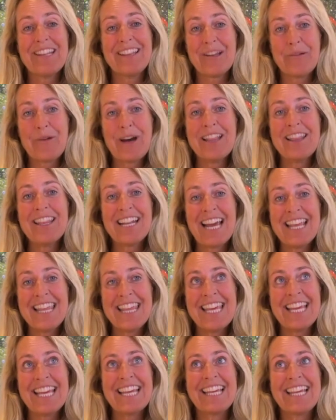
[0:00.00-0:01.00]
one that I
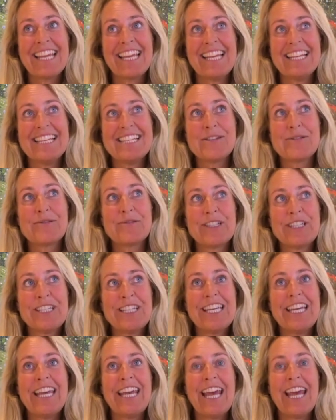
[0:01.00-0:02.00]
think is
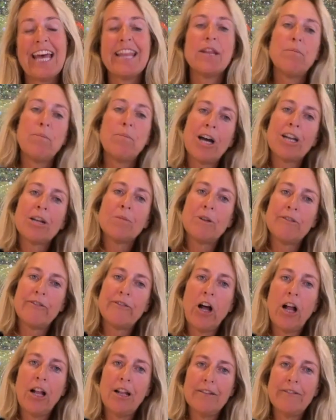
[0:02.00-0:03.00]
really at the bottom of
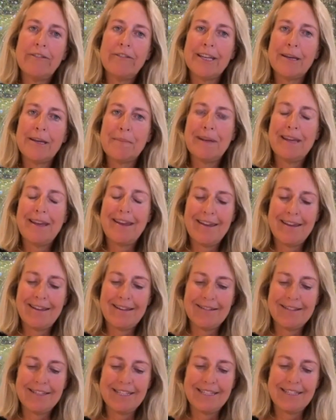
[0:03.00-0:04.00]
all of them
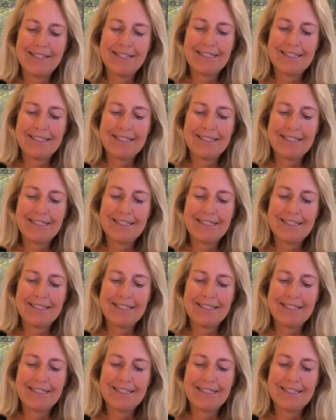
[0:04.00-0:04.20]
is